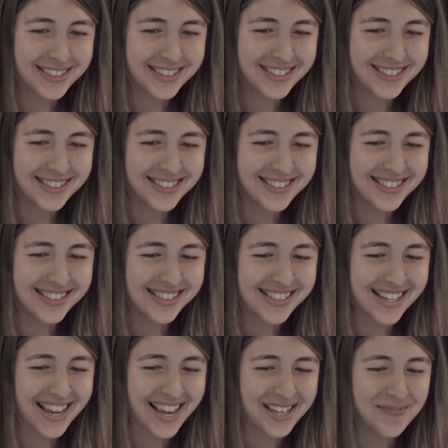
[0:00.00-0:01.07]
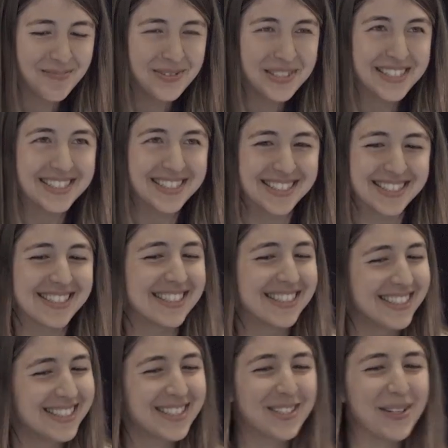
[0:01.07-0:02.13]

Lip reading: skills and business skills.